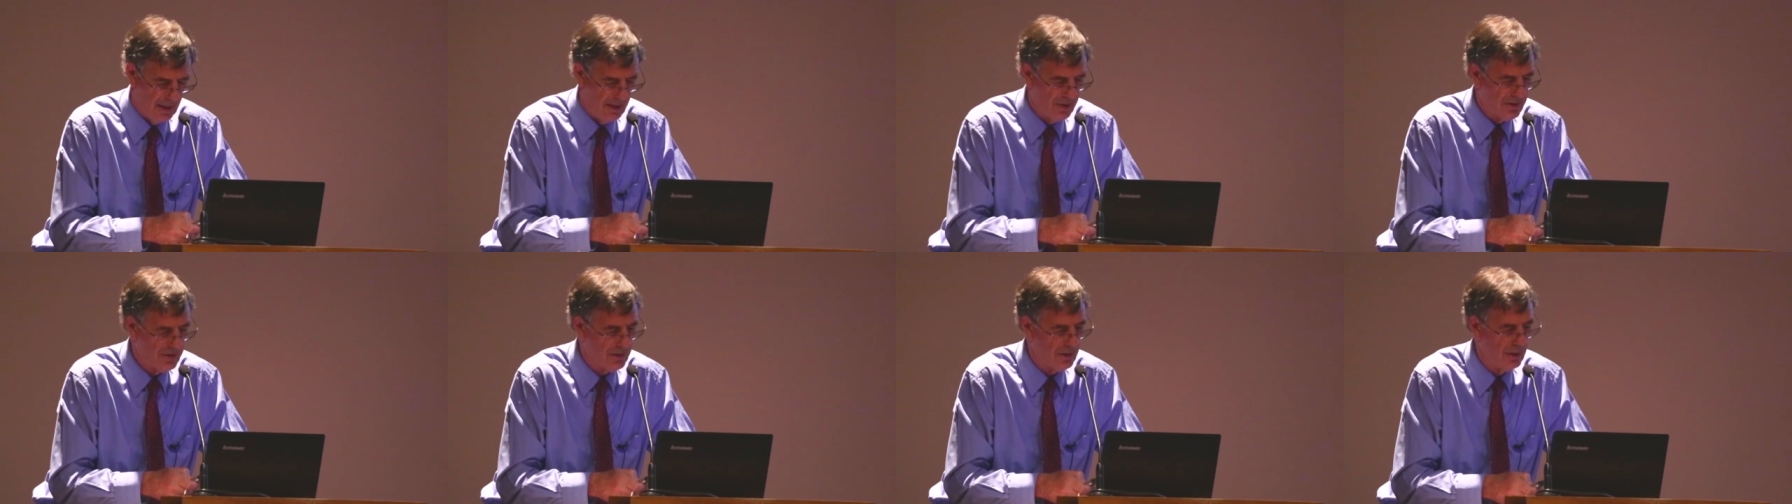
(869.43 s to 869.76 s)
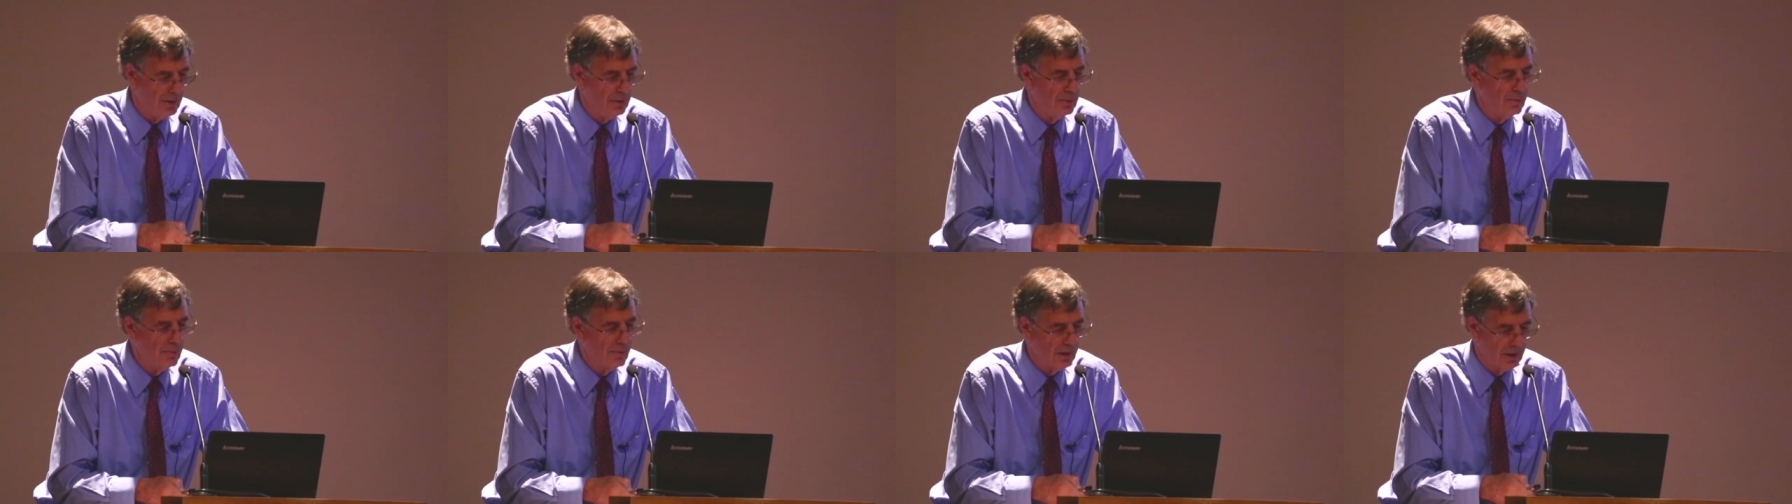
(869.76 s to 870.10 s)

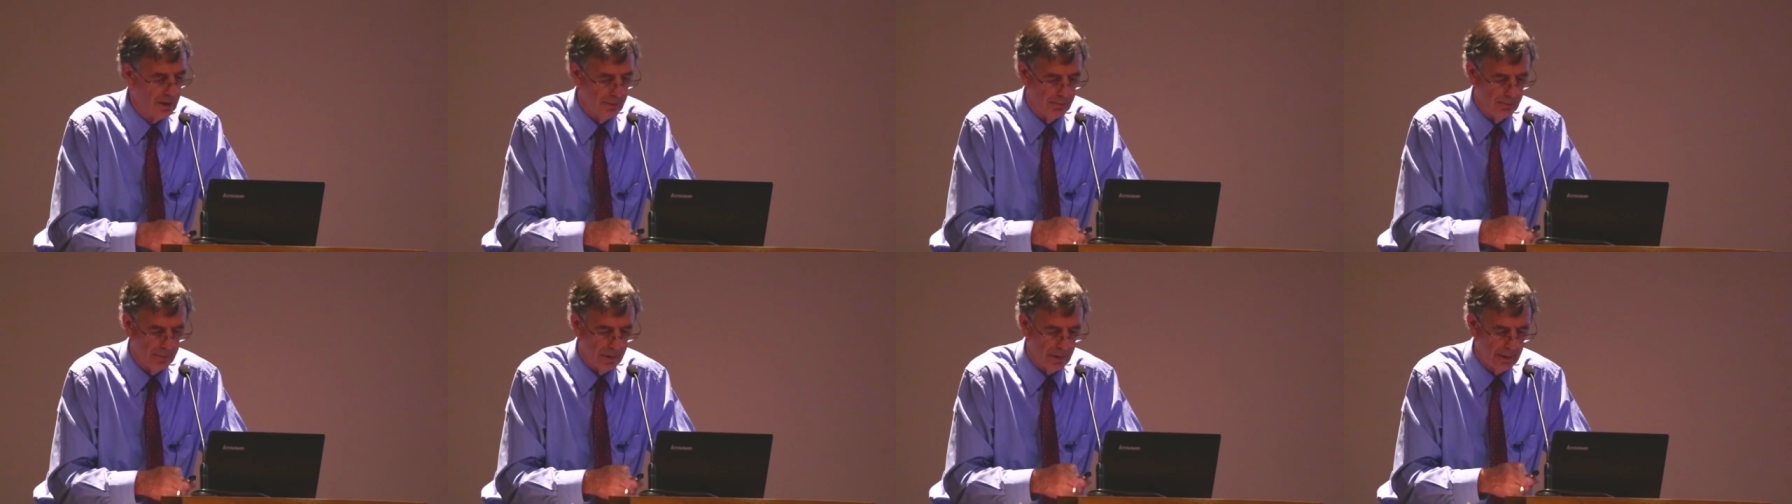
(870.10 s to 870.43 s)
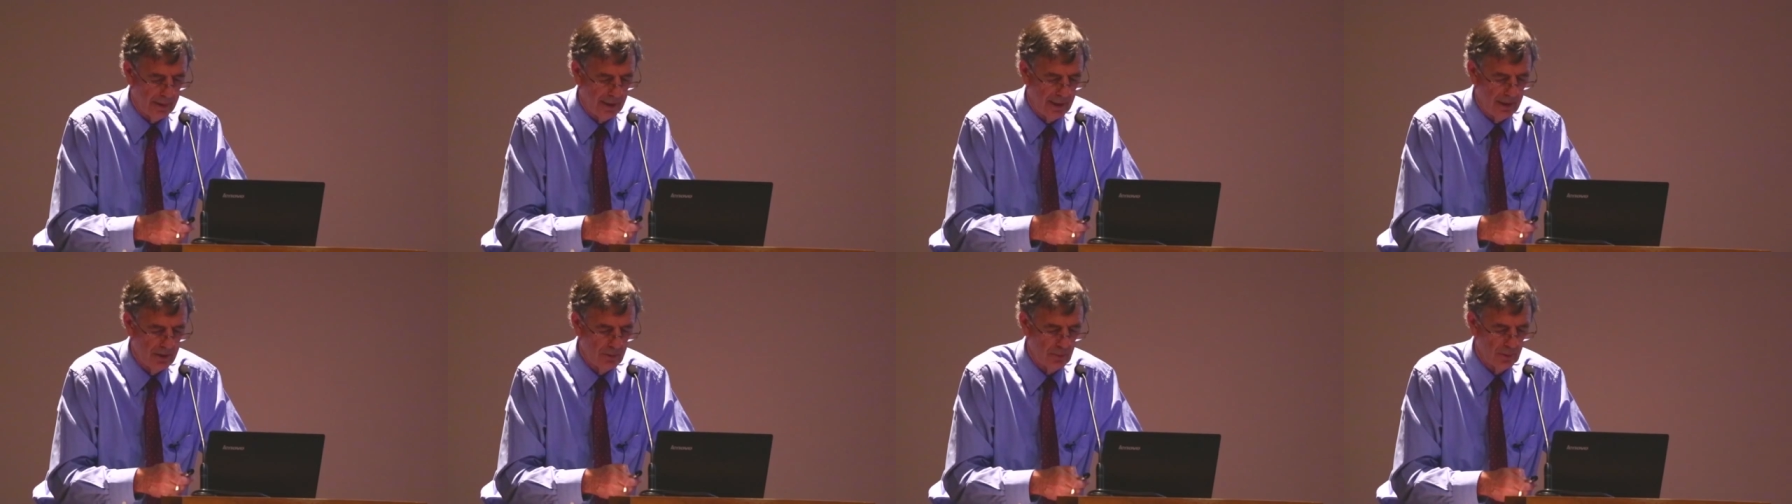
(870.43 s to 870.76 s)
So
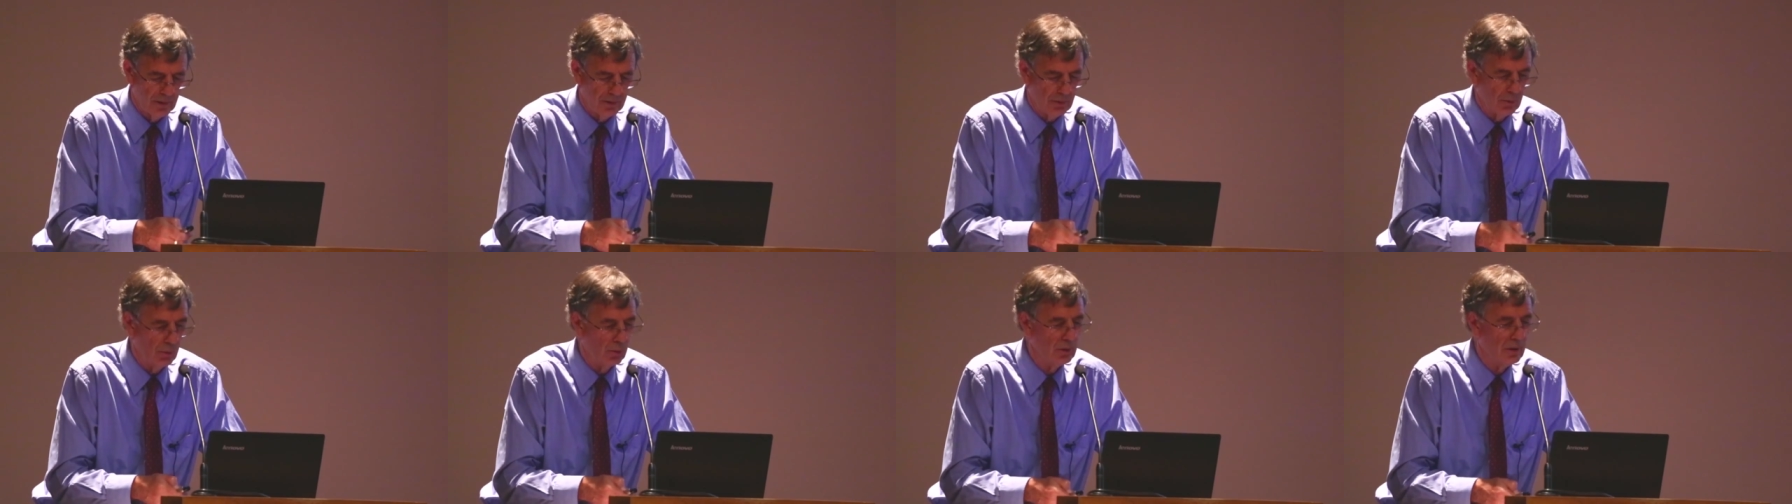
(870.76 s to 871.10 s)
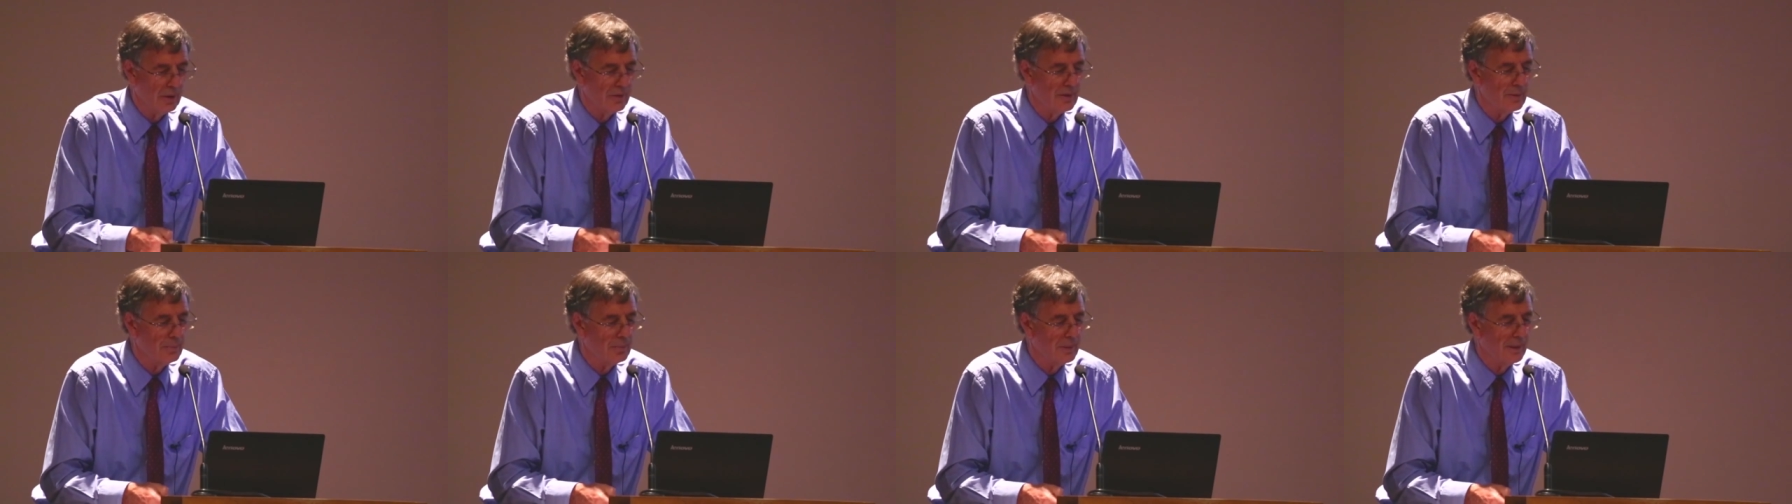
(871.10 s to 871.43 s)
combined with
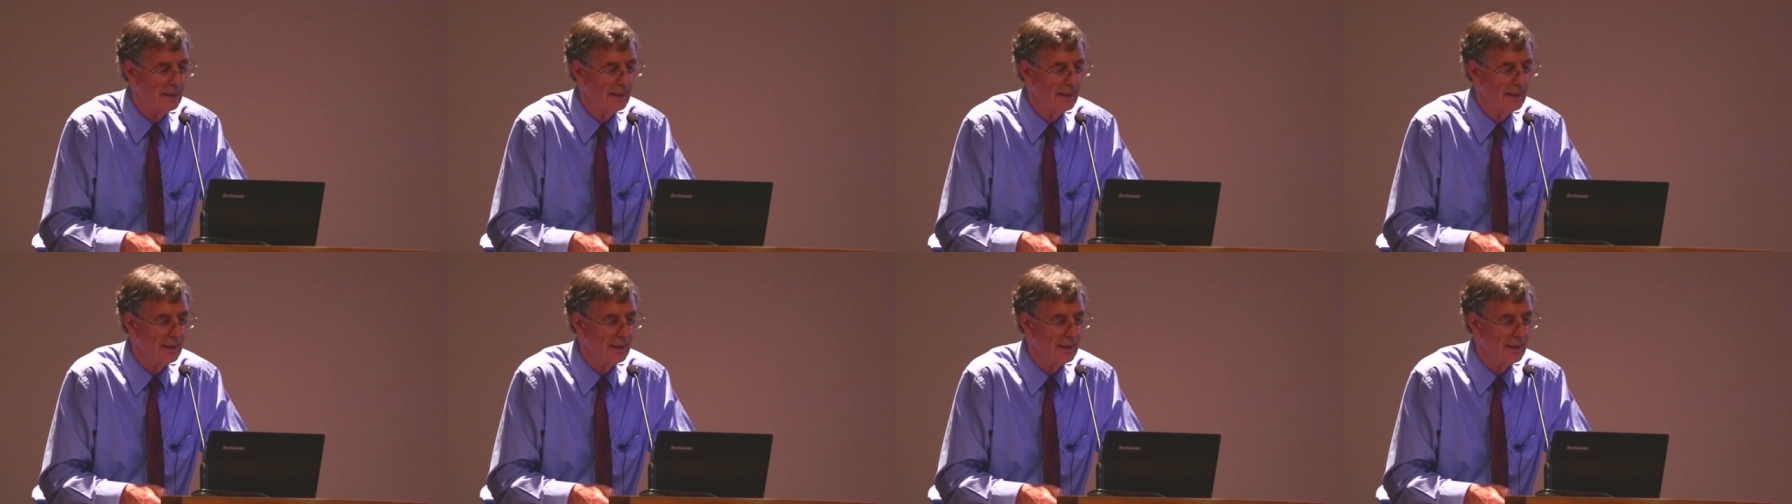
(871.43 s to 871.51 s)
all of the